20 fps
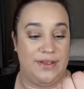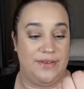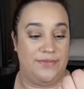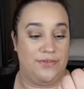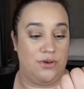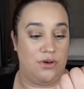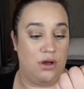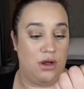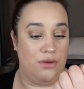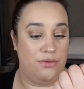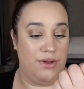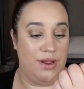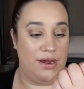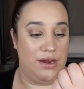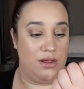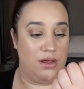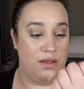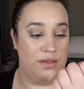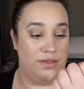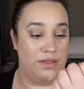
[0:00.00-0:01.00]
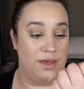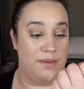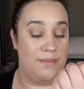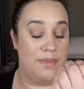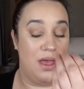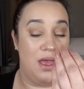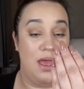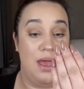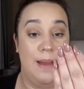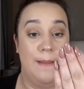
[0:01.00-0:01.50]
refill already on
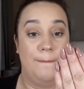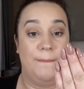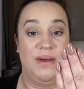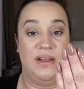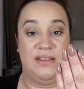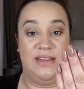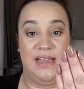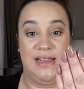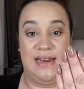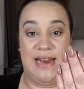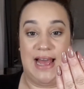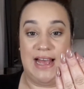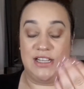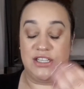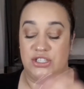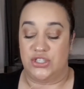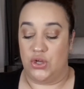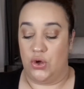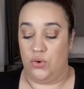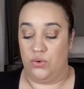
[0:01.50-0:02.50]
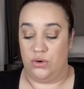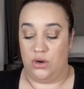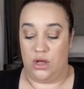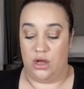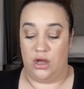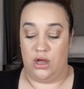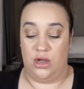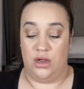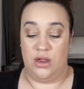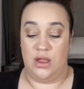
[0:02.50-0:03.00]
them. But they last so
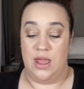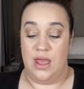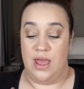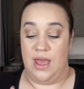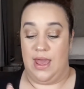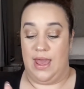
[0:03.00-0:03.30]
long.